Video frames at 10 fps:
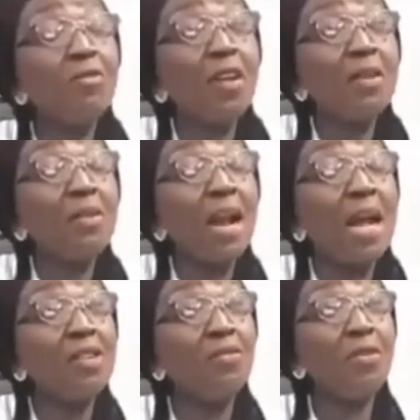found a crowd
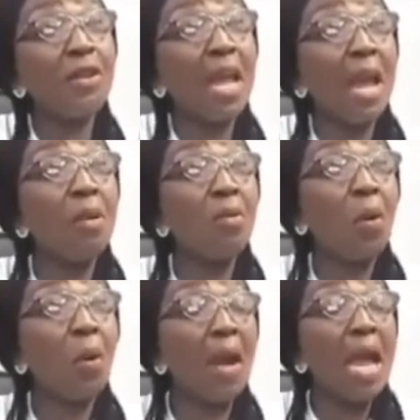and you phone and
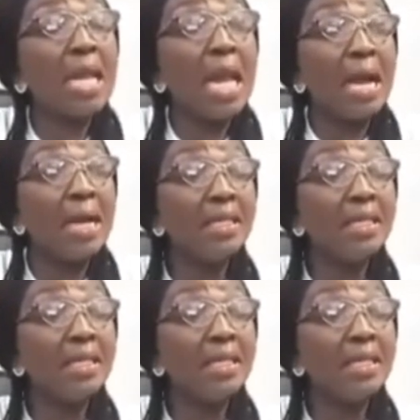call Ada.